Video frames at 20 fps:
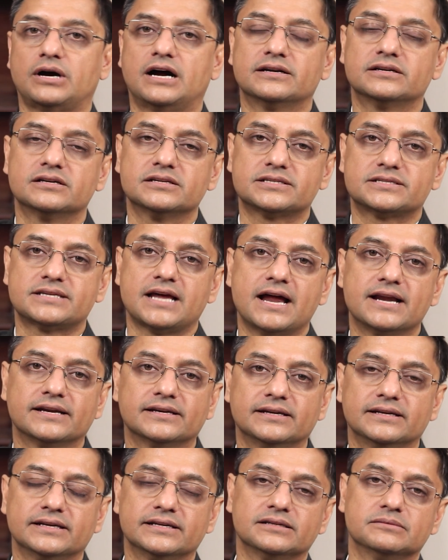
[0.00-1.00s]
understand
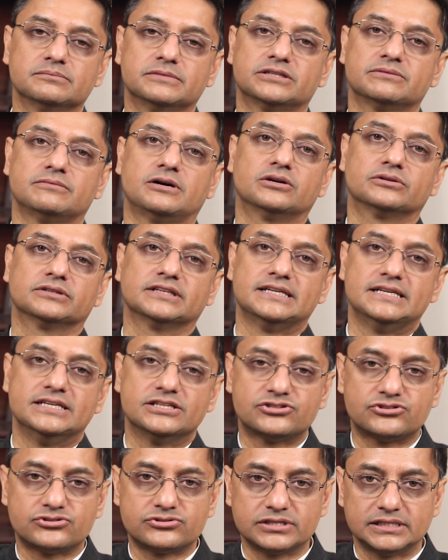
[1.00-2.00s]
a little bit about the
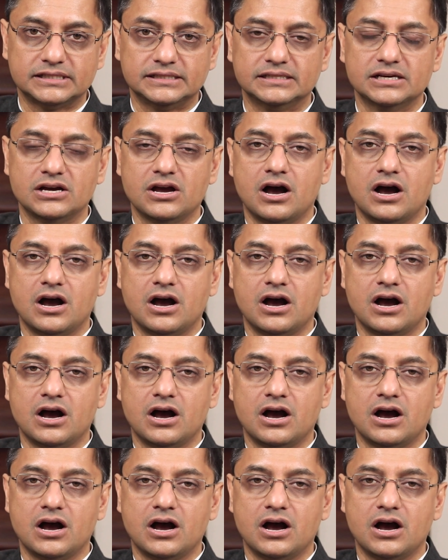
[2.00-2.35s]
history